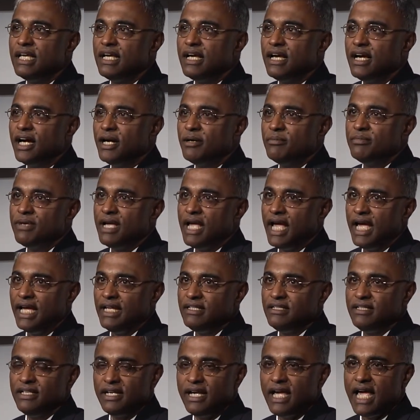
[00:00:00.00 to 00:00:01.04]

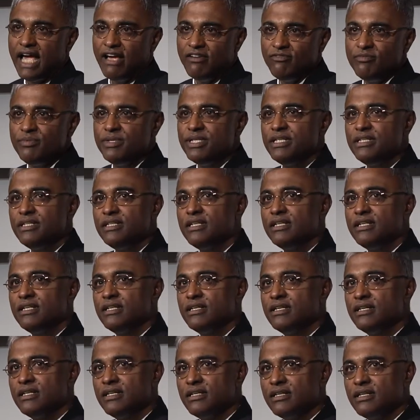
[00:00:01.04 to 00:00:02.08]
And there have been
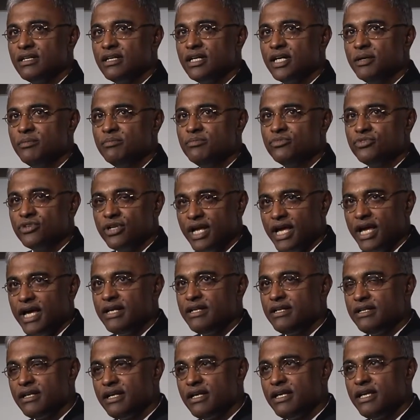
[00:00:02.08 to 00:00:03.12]

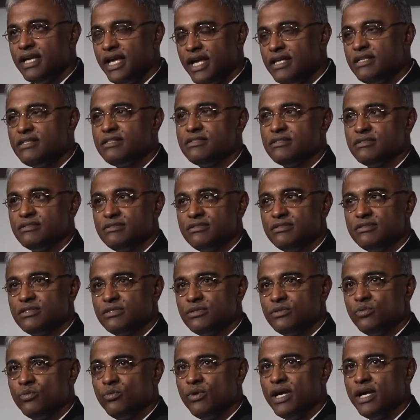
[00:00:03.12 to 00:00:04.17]
rare cases
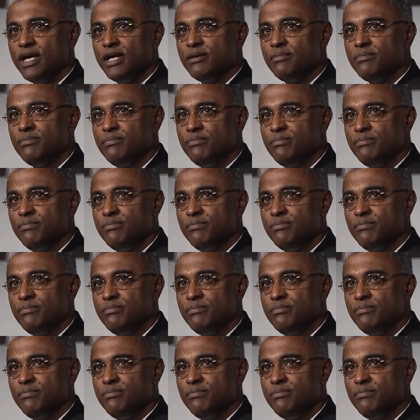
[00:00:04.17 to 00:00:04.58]
where